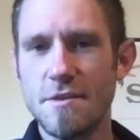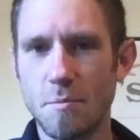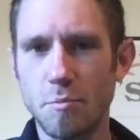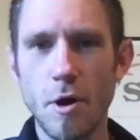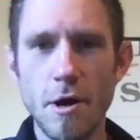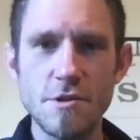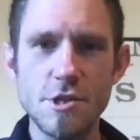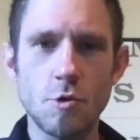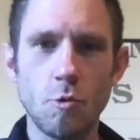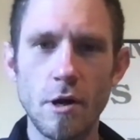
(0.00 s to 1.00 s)
the
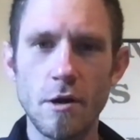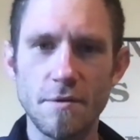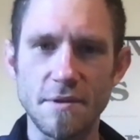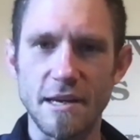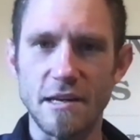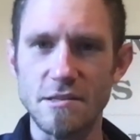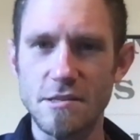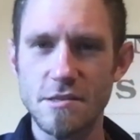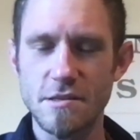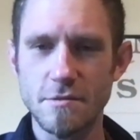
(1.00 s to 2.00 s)
bronze square
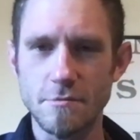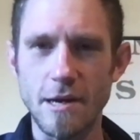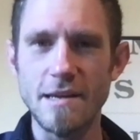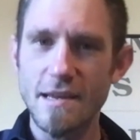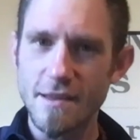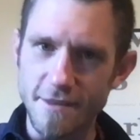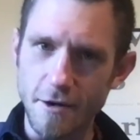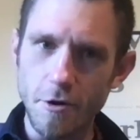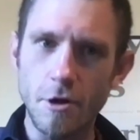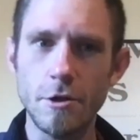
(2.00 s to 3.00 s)
things, right?
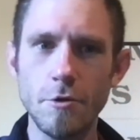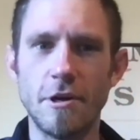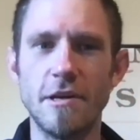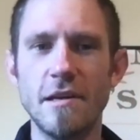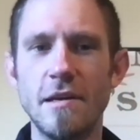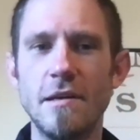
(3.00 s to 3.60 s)
They're included.